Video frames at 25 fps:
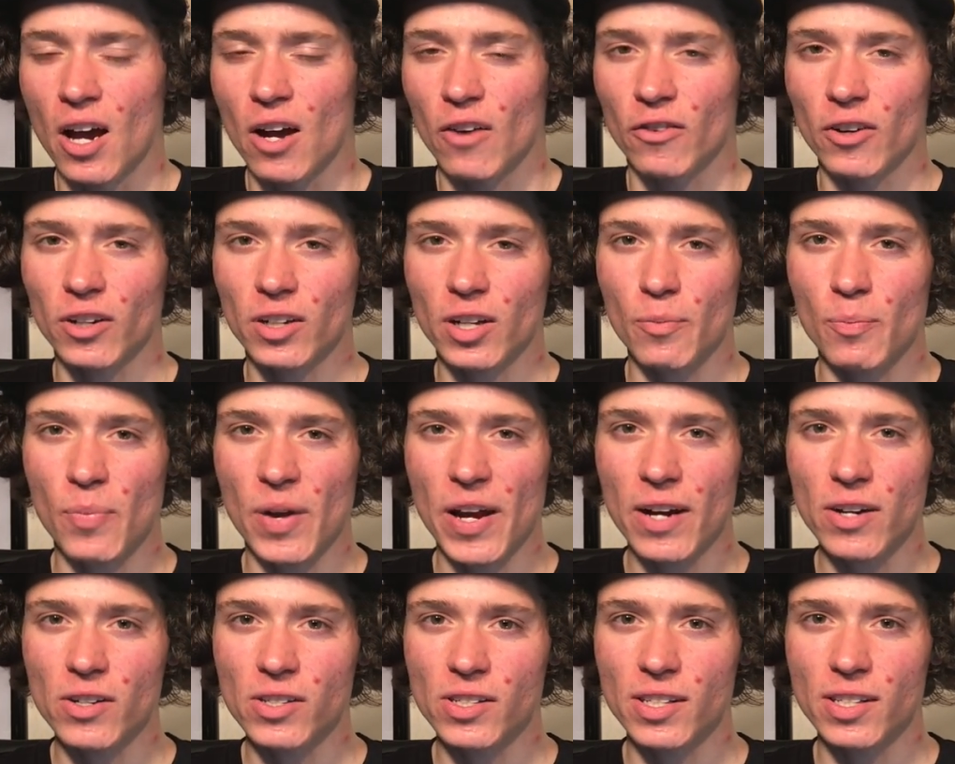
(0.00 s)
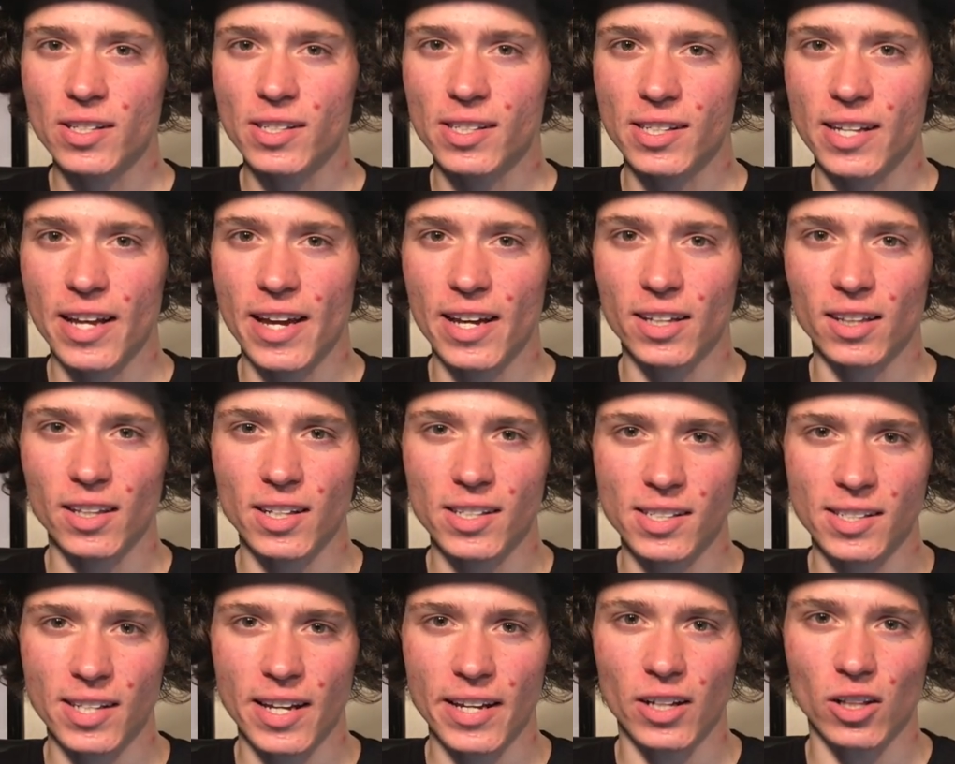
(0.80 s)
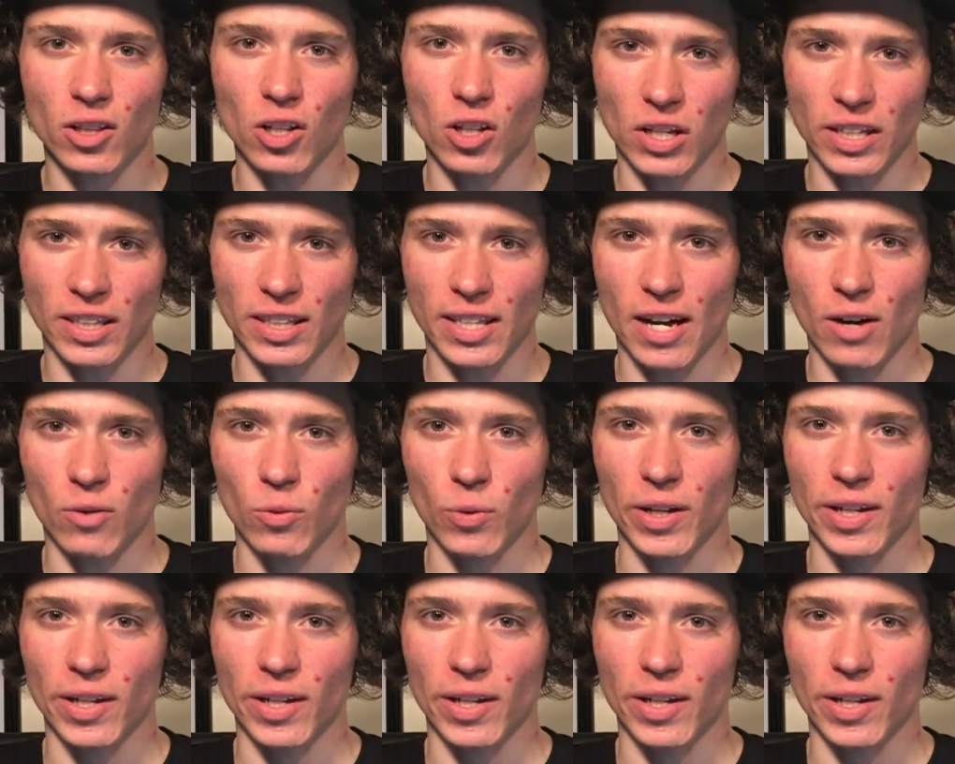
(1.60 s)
For comparison's sake, let's take a look at that